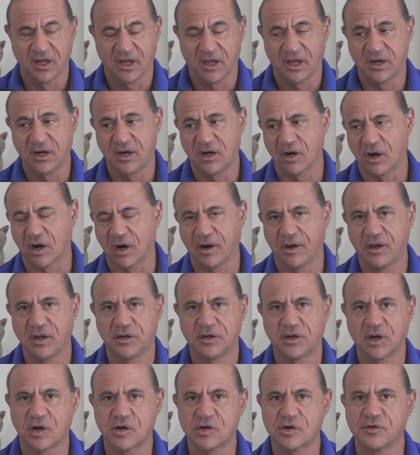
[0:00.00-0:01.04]
And in
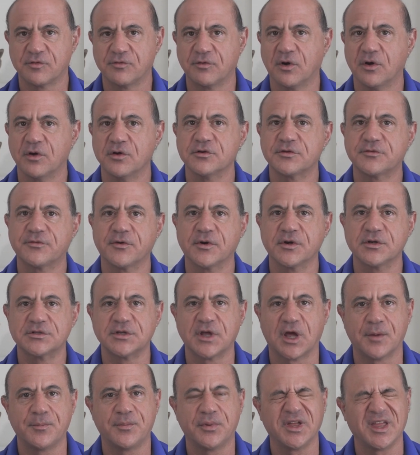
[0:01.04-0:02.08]
architecture roles, for
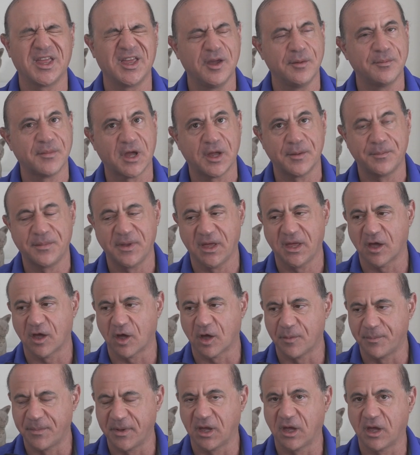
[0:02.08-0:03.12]
example, you might be
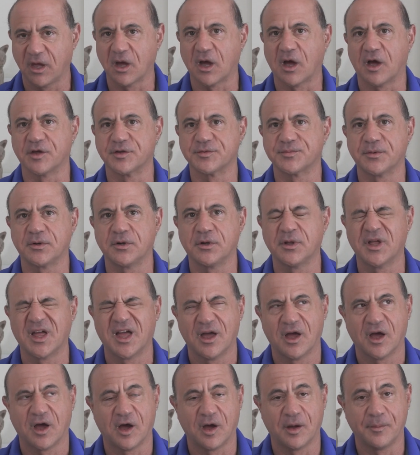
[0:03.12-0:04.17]
helping a hospital
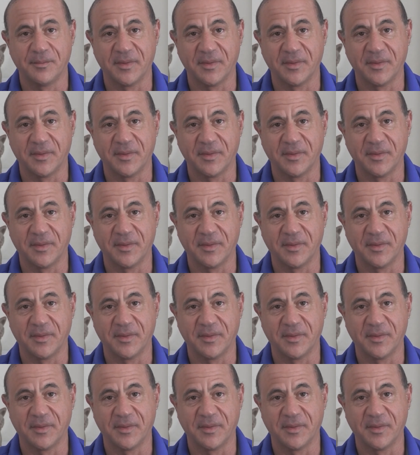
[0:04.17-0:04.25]
uh,